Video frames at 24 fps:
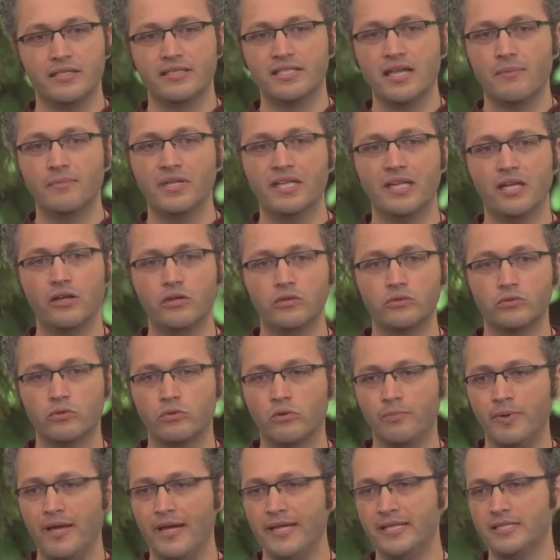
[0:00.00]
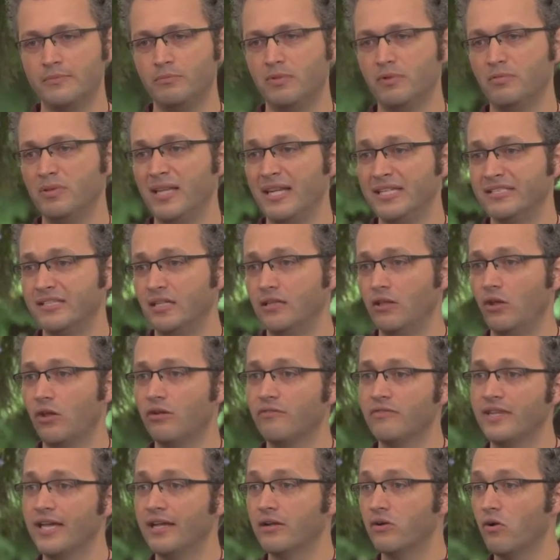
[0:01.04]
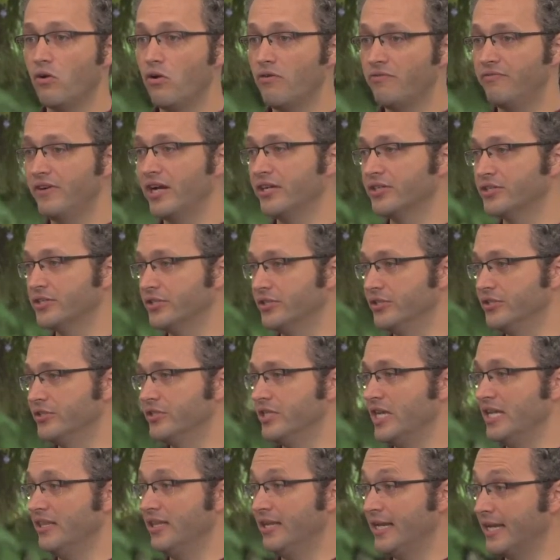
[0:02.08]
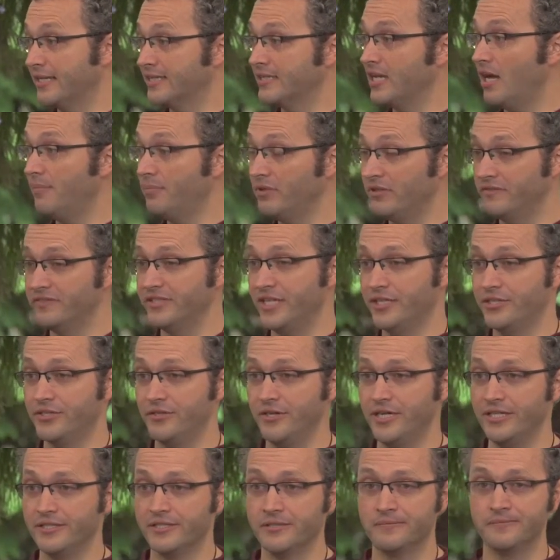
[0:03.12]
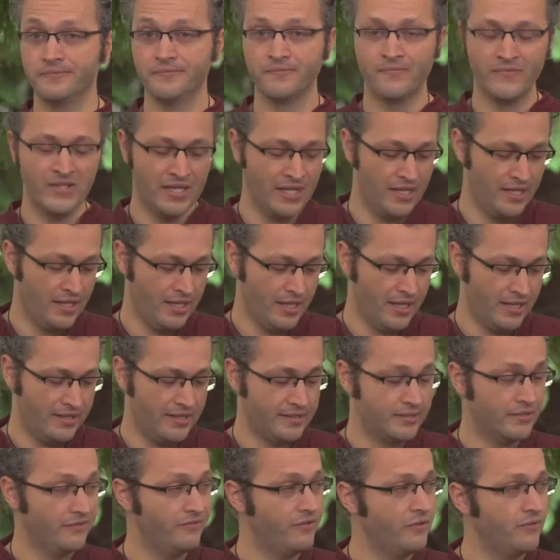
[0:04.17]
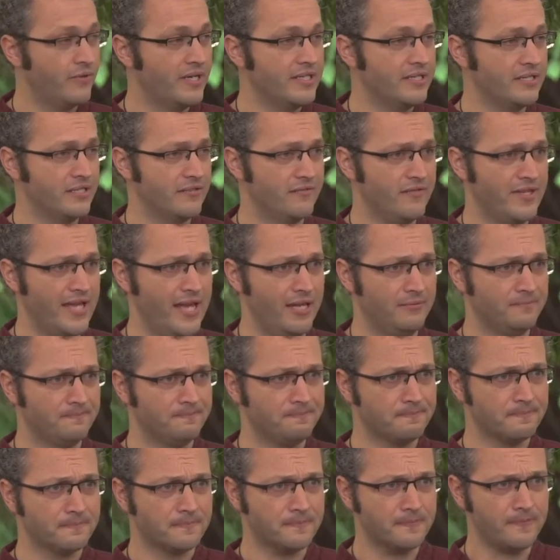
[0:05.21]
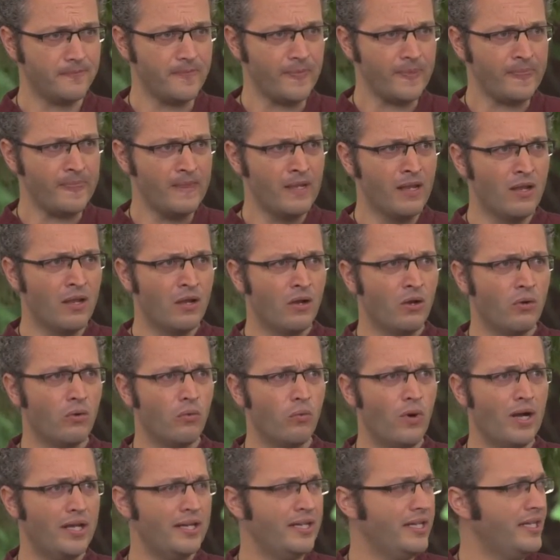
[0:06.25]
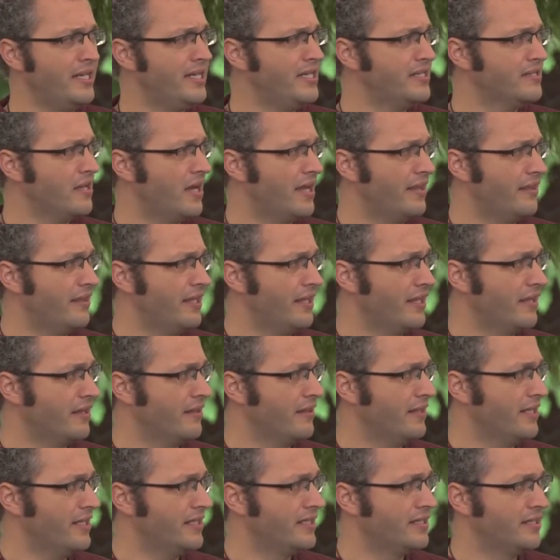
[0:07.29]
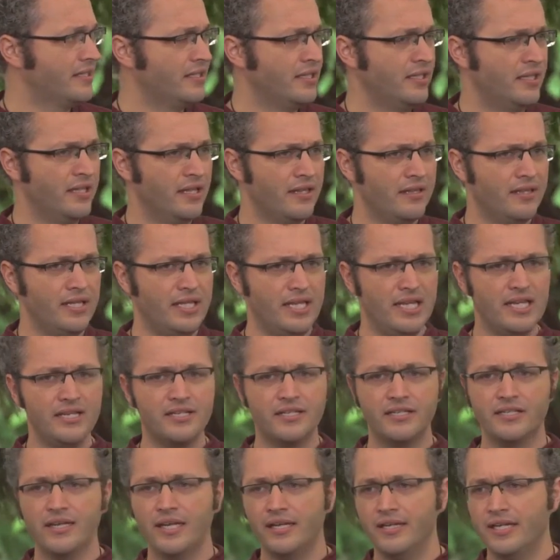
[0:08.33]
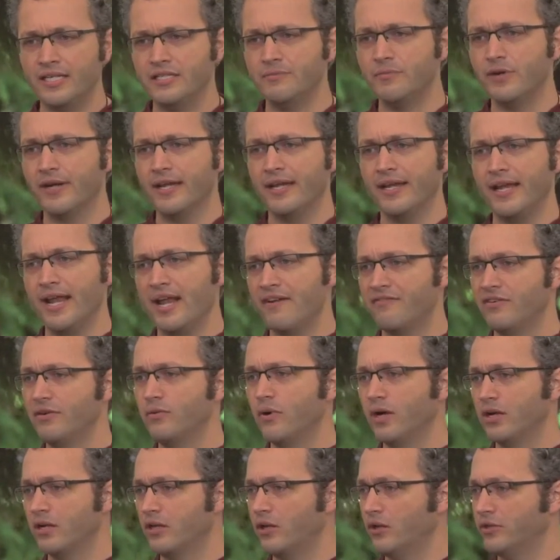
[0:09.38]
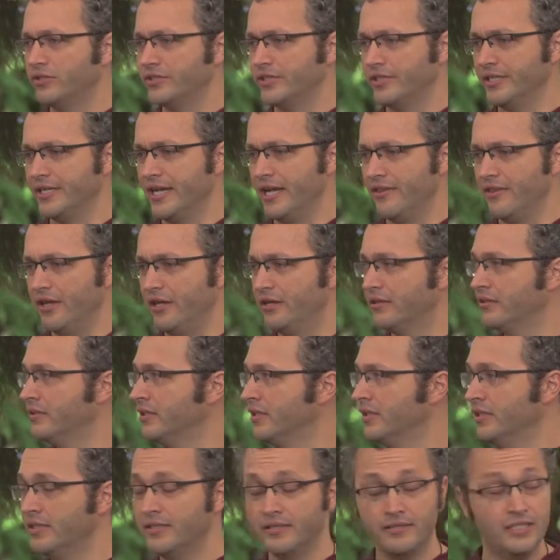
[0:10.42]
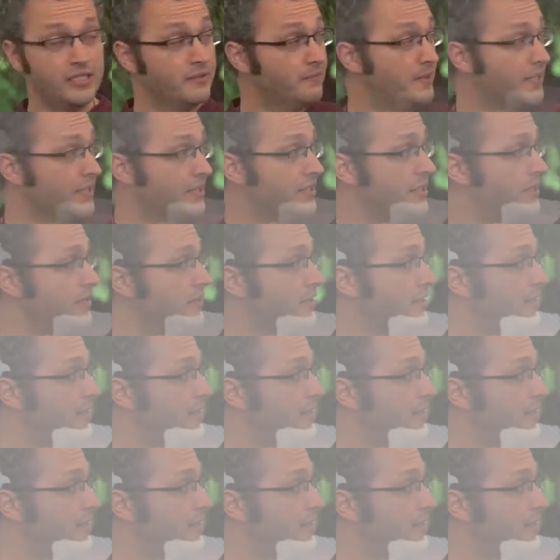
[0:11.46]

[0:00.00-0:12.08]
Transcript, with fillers: that something else will replace, replace a lot of their core functions in the next couple of centuries. And there's a few reasons for that. One is I think that the internet is bringing everyone closer together. This picture